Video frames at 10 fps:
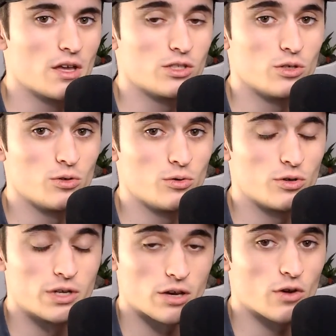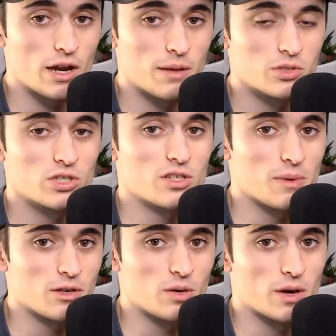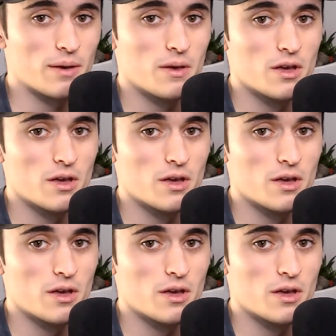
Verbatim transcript: to get great images of the Milky Way.